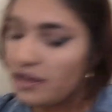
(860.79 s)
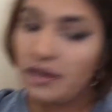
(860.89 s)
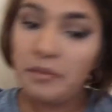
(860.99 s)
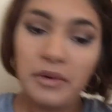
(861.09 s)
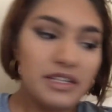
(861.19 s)

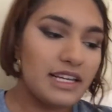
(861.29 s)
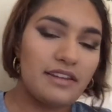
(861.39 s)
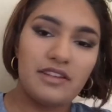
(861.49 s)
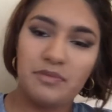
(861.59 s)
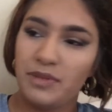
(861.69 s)
I'm going to take
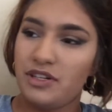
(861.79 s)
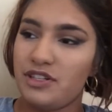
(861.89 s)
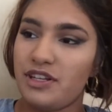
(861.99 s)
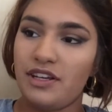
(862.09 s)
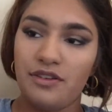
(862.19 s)
the sponge
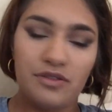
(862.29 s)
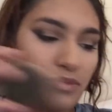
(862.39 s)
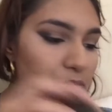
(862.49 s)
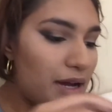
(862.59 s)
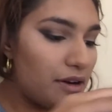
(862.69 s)
that I used
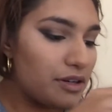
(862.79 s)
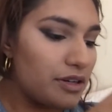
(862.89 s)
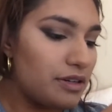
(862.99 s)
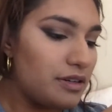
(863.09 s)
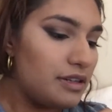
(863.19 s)
for
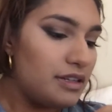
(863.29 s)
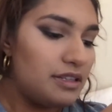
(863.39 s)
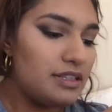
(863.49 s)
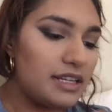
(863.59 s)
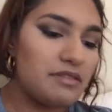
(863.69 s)
powder,
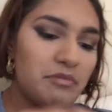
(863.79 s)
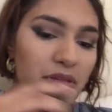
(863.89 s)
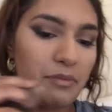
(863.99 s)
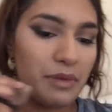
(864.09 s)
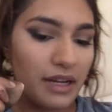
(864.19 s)
take some of
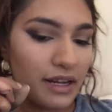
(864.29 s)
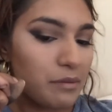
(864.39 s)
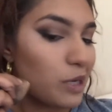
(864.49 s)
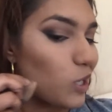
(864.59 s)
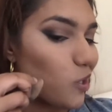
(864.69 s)
the banana
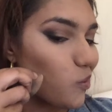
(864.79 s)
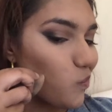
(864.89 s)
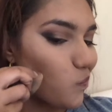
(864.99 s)
powder,